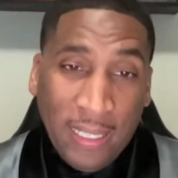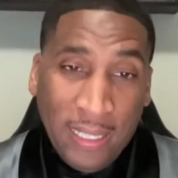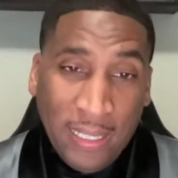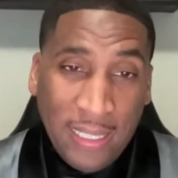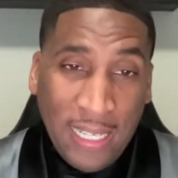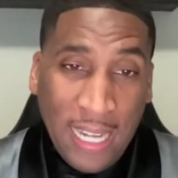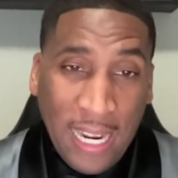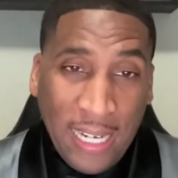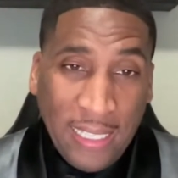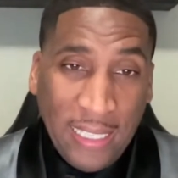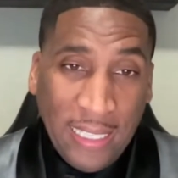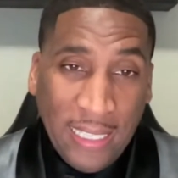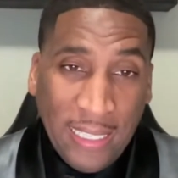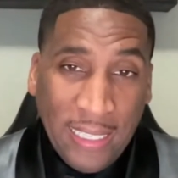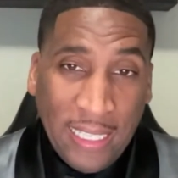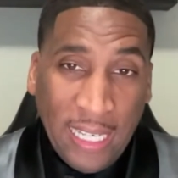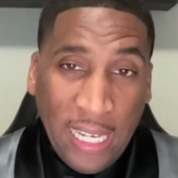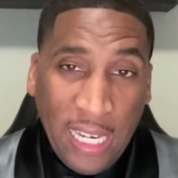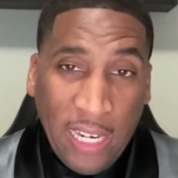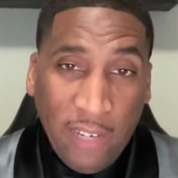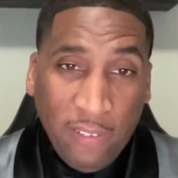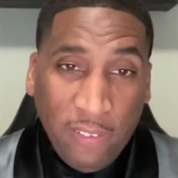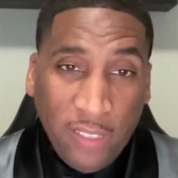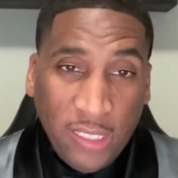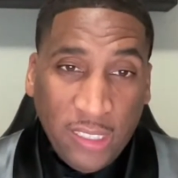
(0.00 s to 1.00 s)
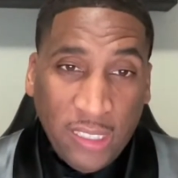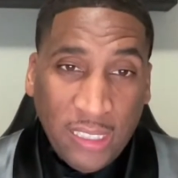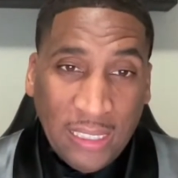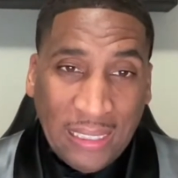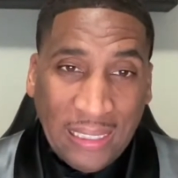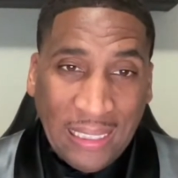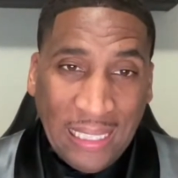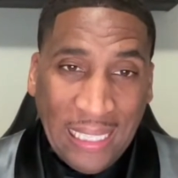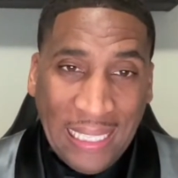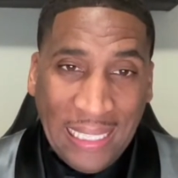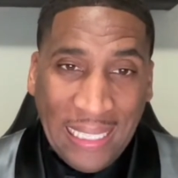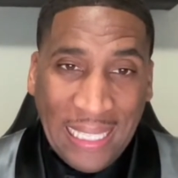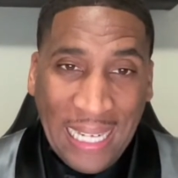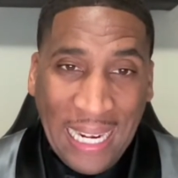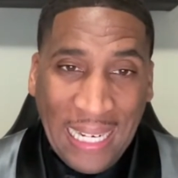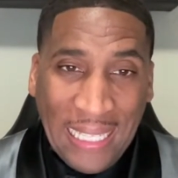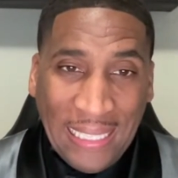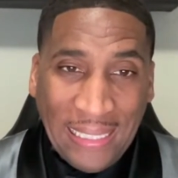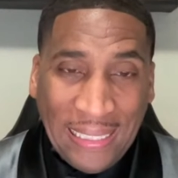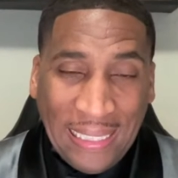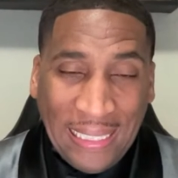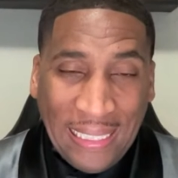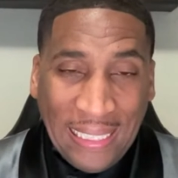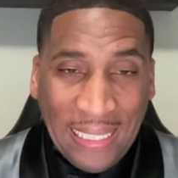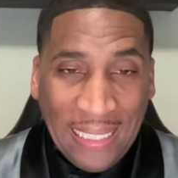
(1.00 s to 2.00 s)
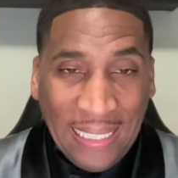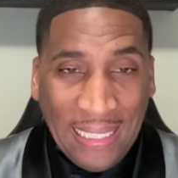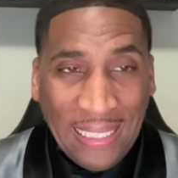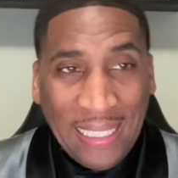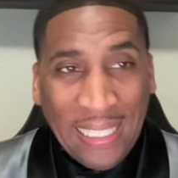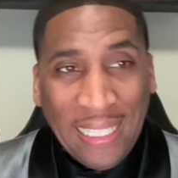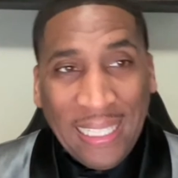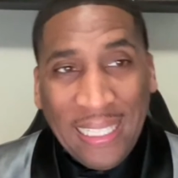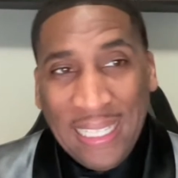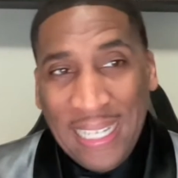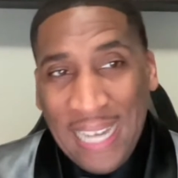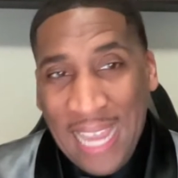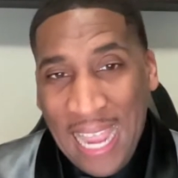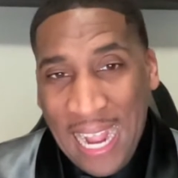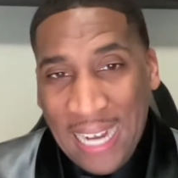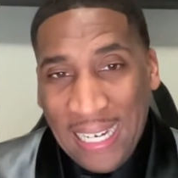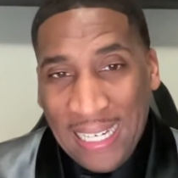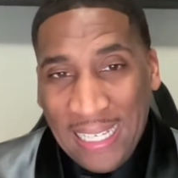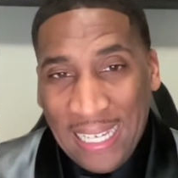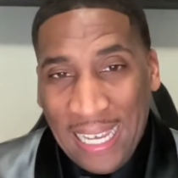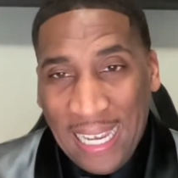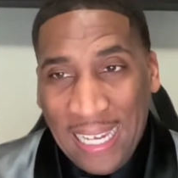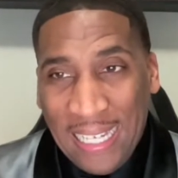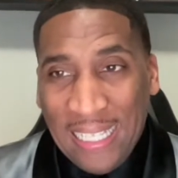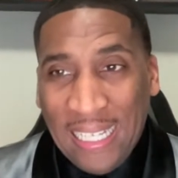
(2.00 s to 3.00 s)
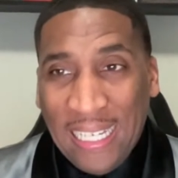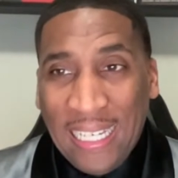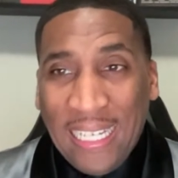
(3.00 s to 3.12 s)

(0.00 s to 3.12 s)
that he gave to us in 1998.